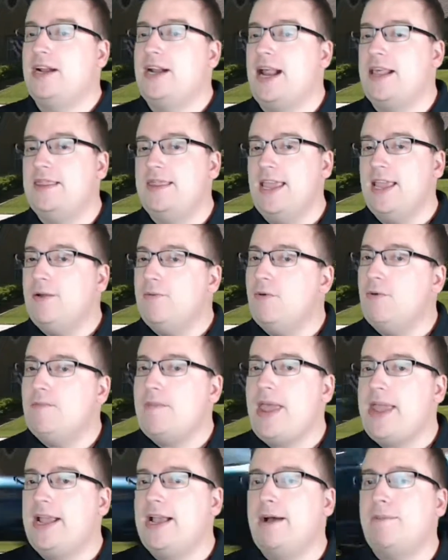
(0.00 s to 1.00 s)
and I think we'll
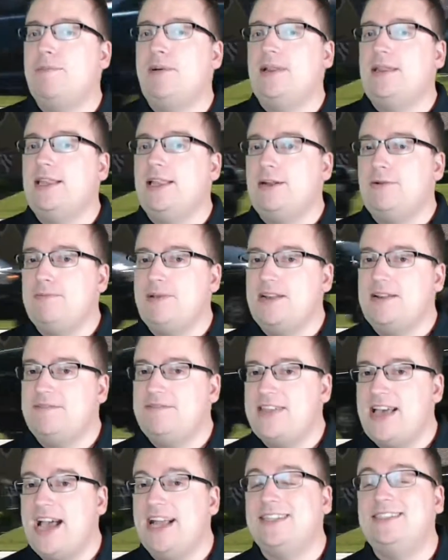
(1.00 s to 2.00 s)
make up a little bit of
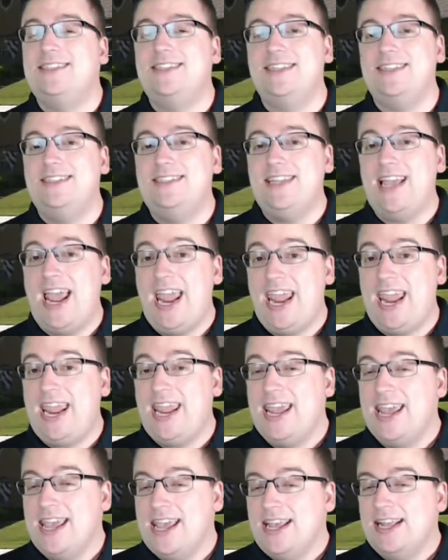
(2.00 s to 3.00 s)
that today,